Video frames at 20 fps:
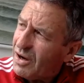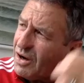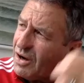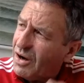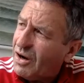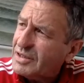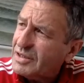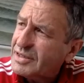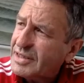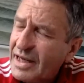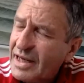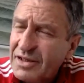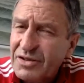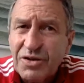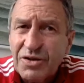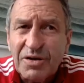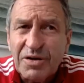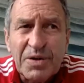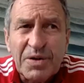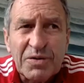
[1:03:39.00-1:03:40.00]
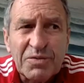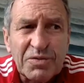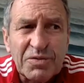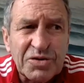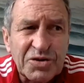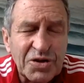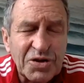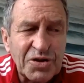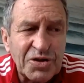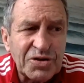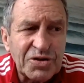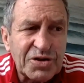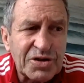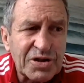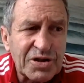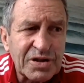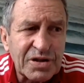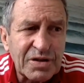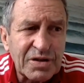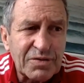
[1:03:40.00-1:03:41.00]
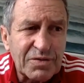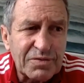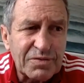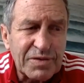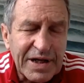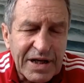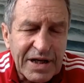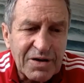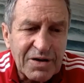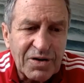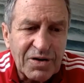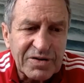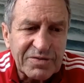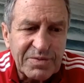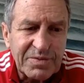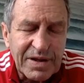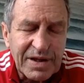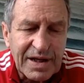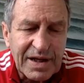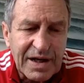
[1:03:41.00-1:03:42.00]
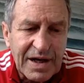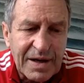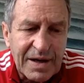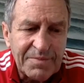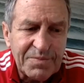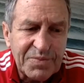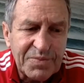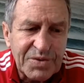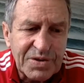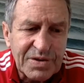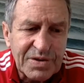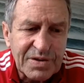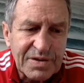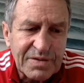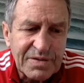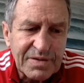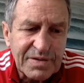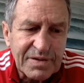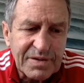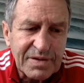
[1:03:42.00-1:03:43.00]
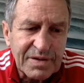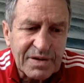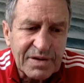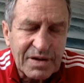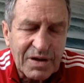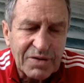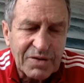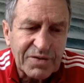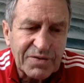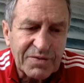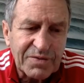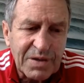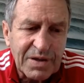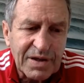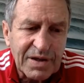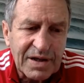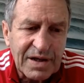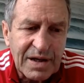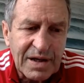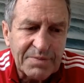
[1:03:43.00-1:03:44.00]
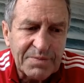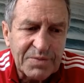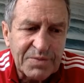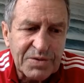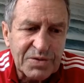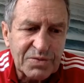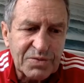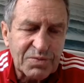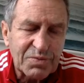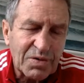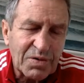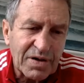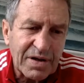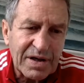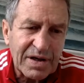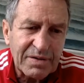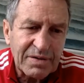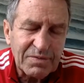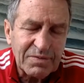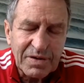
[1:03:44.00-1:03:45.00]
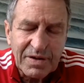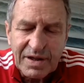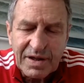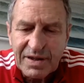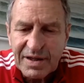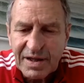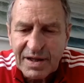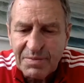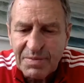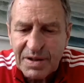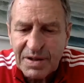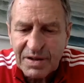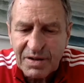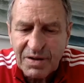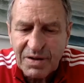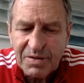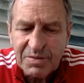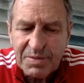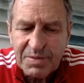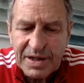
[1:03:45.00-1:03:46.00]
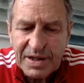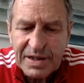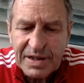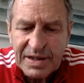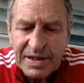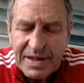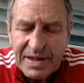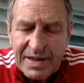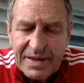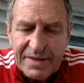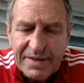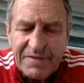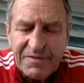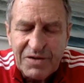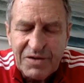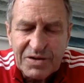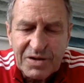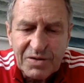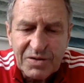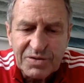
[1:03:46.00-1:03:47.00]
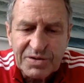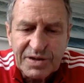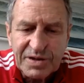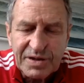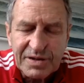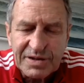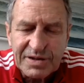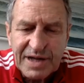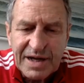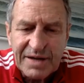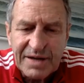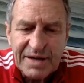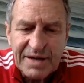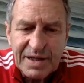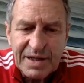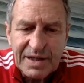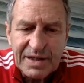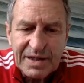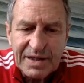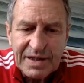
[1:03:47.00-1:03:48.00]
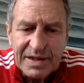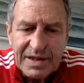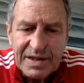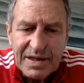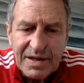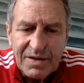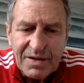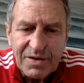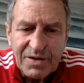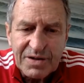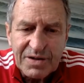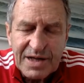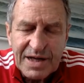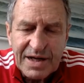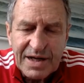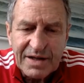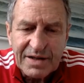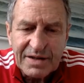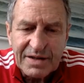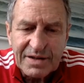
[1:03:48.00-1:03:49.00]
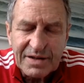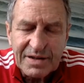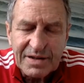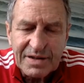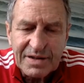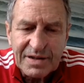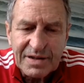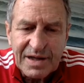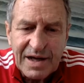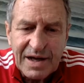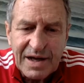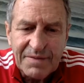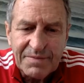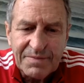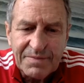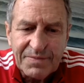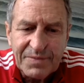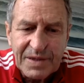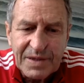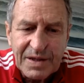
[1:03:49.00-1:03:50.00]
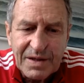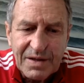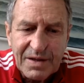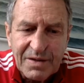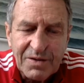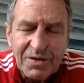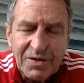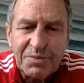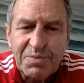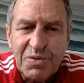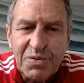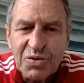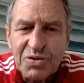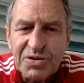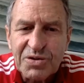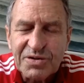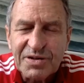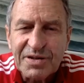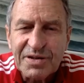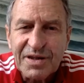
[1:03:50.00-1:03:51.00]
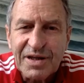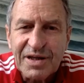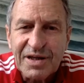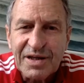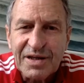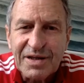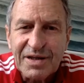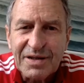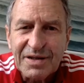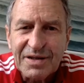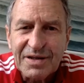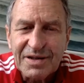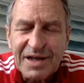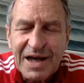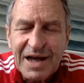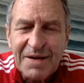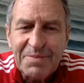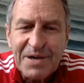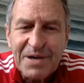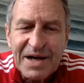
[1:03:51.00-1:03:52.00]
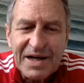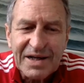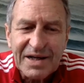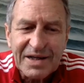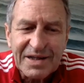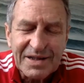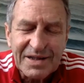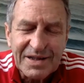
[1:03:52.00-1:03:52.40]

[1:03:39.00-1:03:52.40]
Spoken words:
I started doing a bit of research, ringing guys from other clubs, coaches from other clubs. What they think about Kobe? They virtually all said the same: that a lot of talent, a lot of Porsches in the car park,